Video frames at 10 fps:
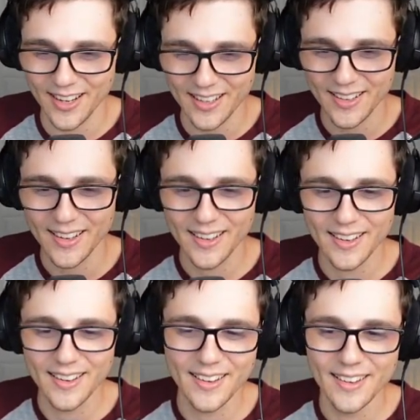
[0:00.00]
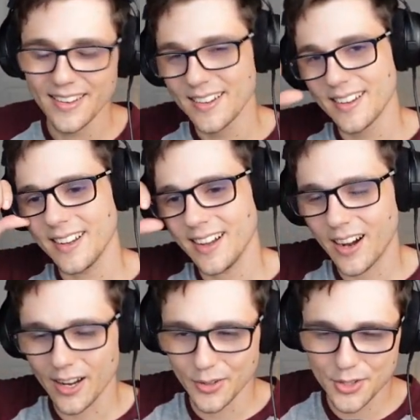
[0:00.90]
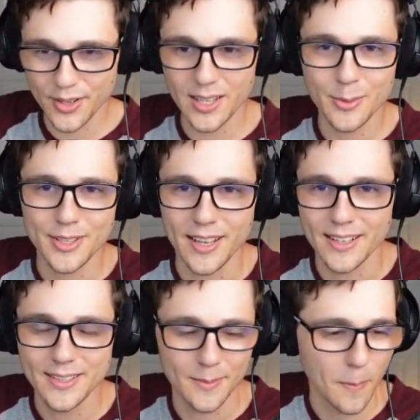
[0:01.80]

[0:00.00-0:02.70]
right? Uh, all right, going straight into the Protect.